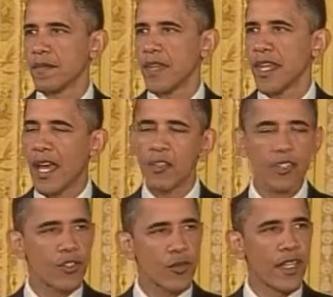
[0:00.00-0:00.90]
And now,
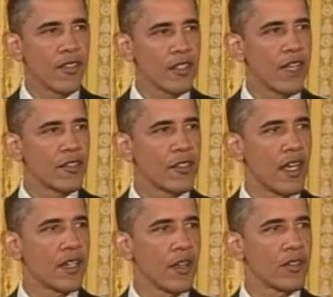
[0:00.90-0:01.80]
just 3 years after
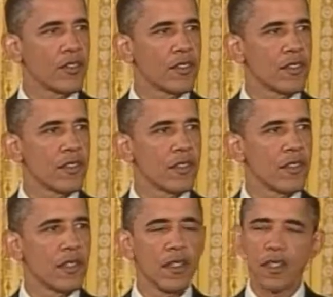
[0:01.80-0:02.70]
diagnosis,
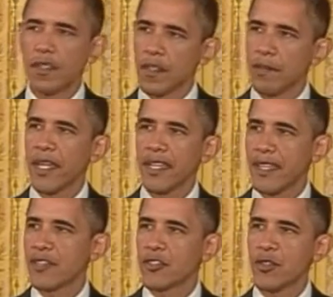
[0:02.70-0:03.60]
they're
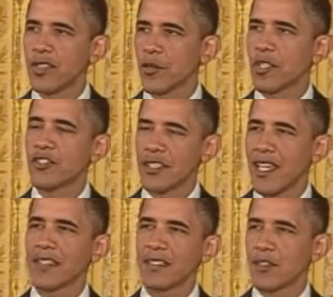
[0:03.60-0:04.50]
picking and choosing which
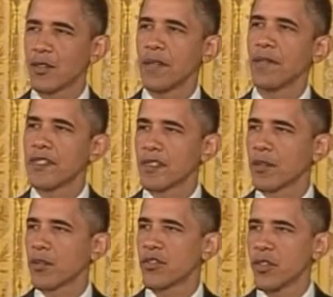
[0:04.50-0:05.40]
tests and treatments to
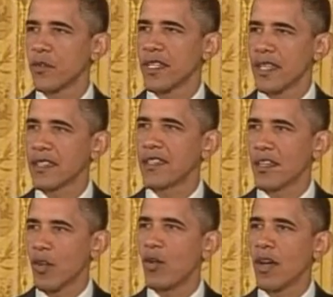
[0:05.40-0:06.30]
pursue because they
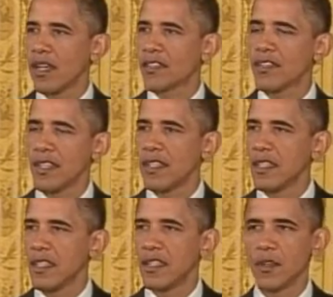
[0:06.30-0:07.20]
don't want to exceed
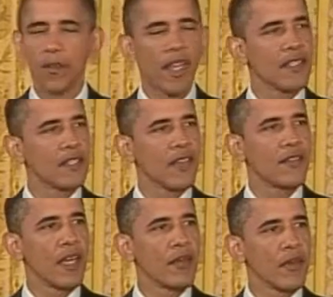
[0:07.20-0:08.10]
their plan's
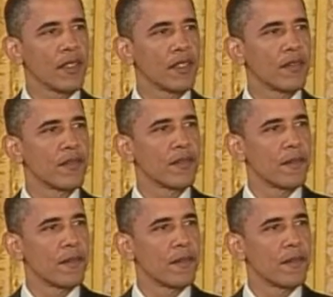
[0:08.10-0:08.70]
lifetime limits.